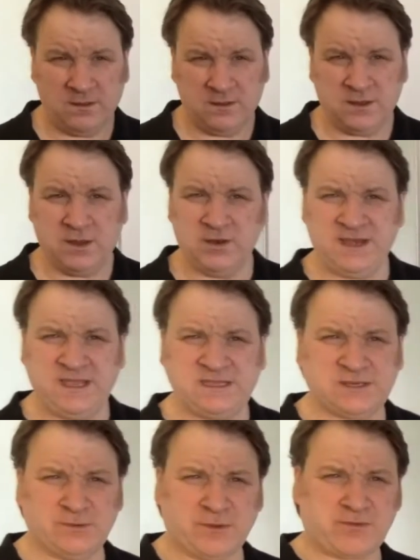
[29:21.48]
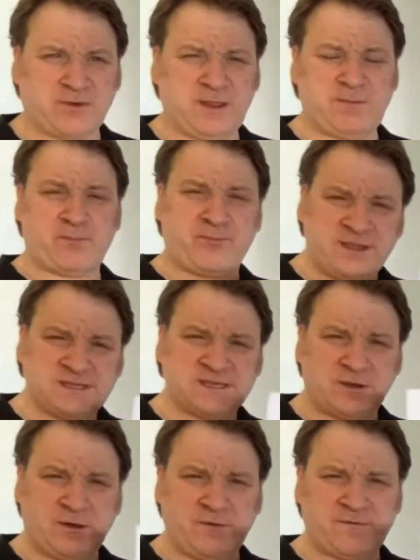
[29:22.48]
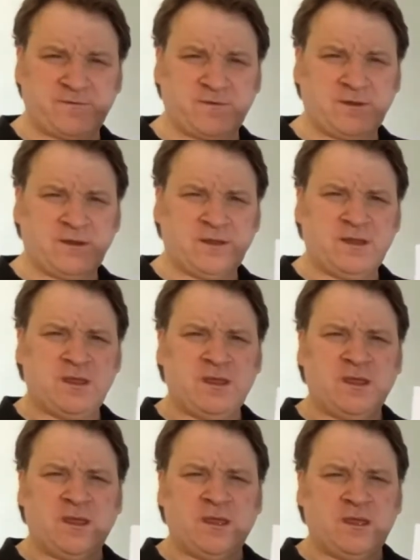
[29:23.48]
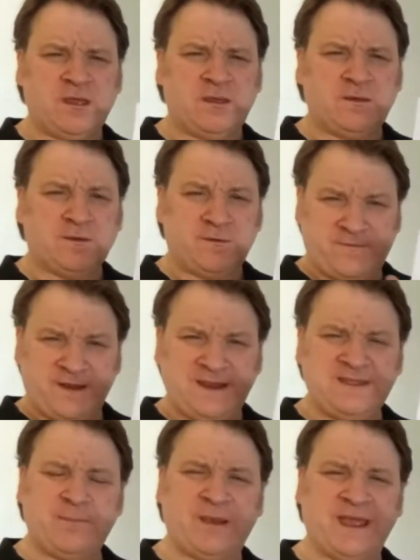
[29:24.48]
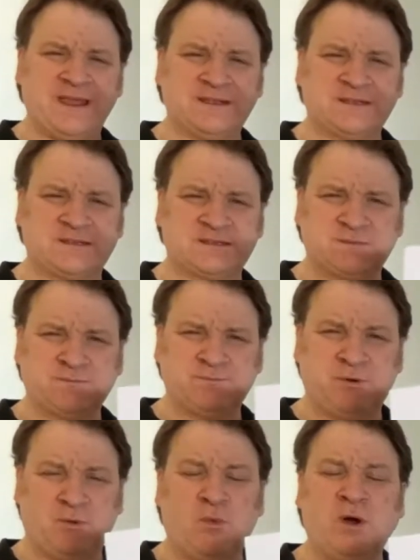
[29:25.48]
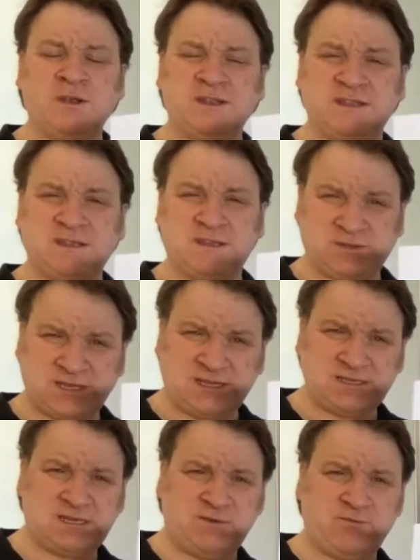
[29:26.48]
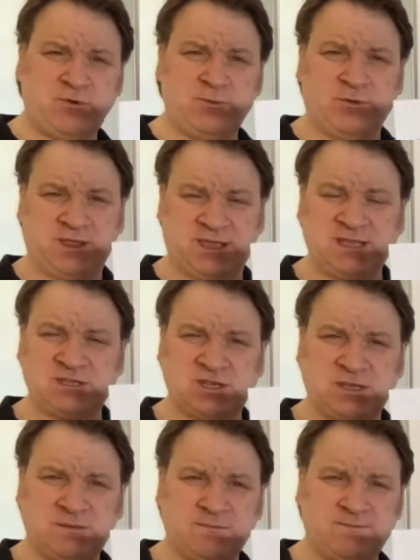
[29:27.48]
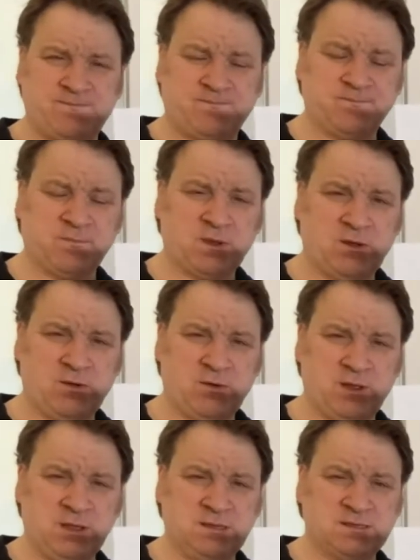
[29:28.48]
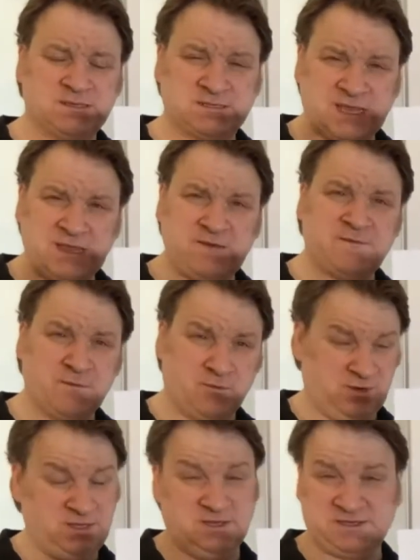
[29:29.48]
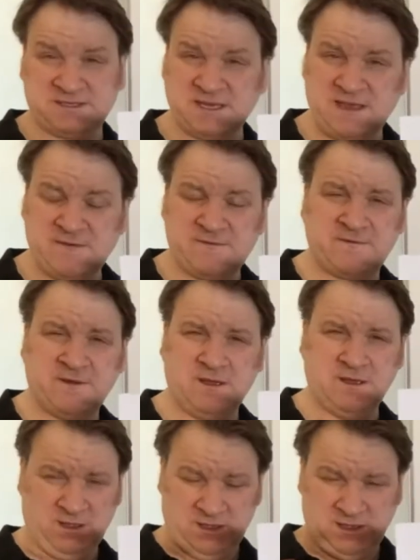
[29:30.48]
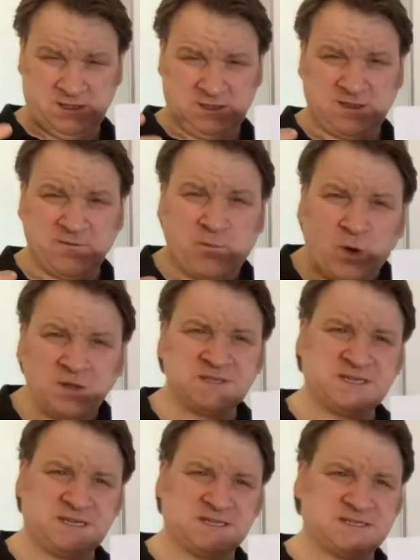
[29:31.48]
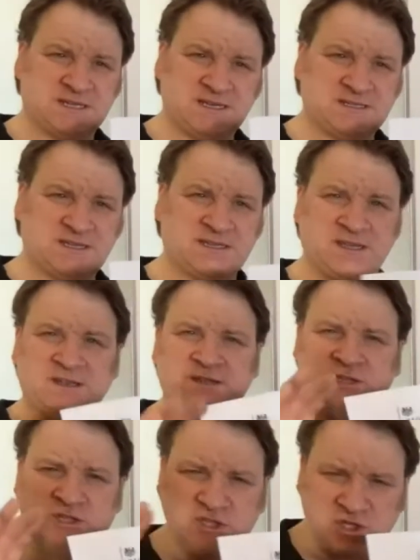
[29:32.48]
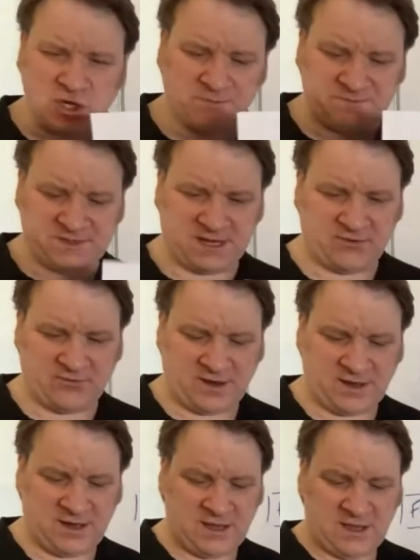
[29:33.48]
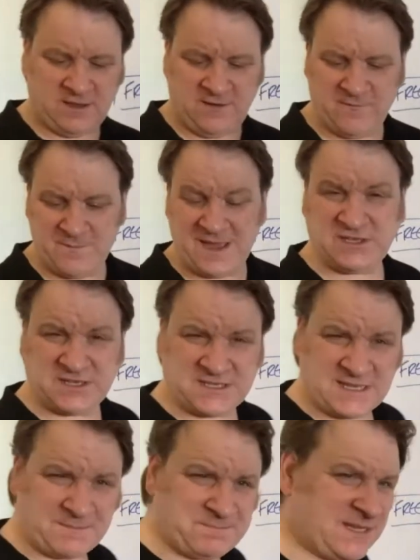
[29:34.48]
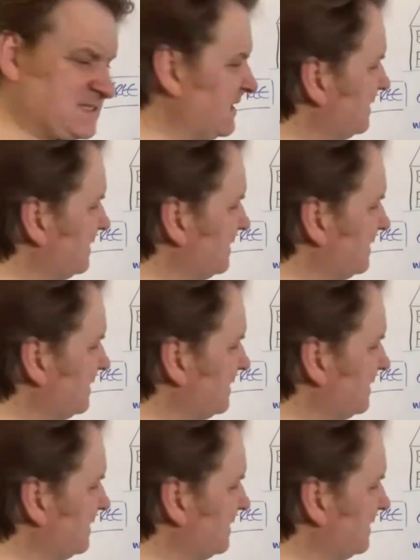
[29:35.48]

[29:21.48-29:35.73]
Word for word: And you need two or three, but print it off, fill in the blanks, put one in the utility room or the kitchen, right? Safe or in your safe. Give one to your solicitor, job done, right? You've made your septic tank